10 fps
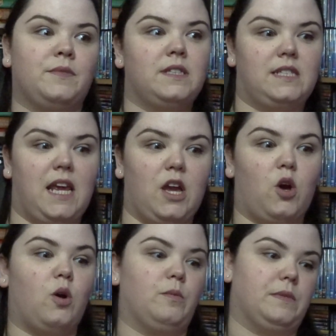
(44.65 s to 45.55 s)
stay
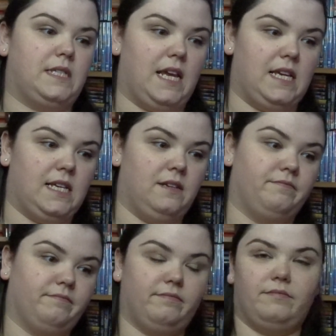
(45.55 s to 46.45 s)
home, stay
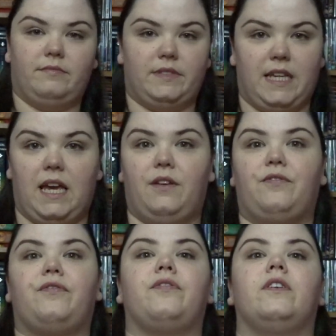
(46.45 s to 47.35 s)

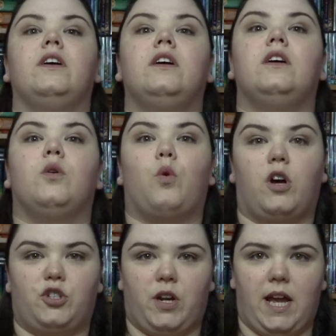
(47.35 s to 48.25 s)
safe,
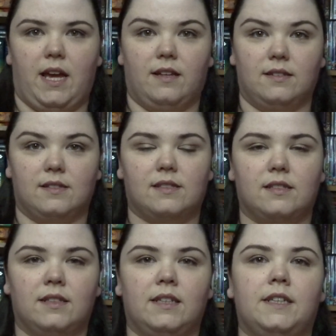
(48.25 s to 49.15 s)
wash your hands.